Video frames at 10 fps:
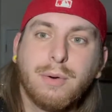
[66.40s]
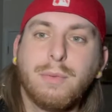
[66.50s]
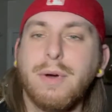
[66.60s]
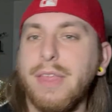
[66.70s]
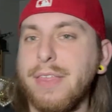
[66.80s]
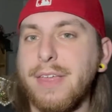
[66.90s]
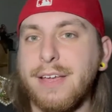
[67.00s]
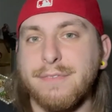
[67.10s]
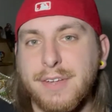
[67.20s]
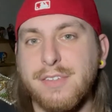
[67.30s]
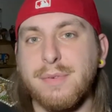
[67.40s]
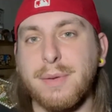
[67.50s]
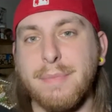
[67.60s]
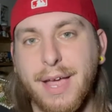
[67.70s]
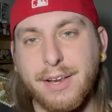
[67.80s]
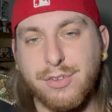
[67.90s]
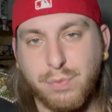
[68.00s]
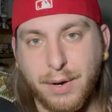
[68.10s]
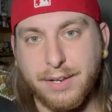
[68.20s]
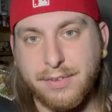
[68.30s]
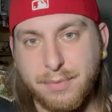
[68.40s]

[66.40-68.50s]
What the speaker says: where they think Vince McMahon is wanting to